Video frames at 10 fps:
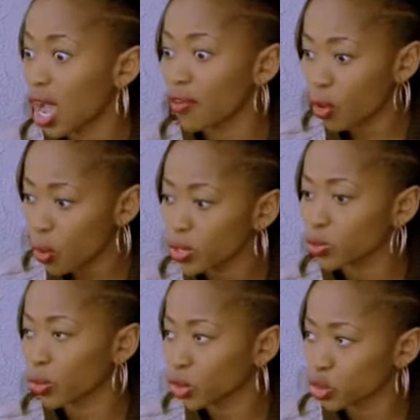I've mm-hmm. always
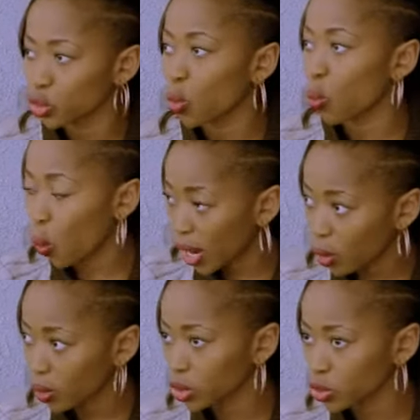wanted to know what
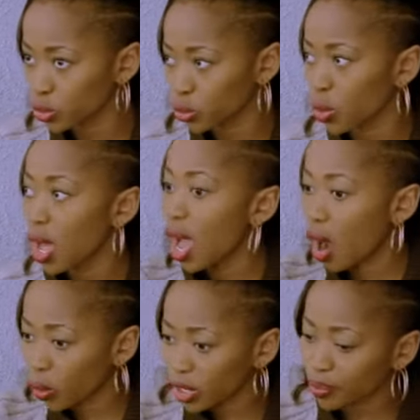I wanted to do.
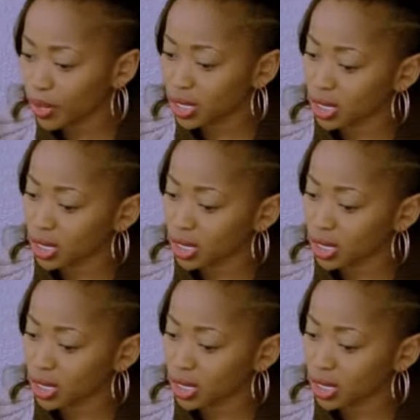I want to be a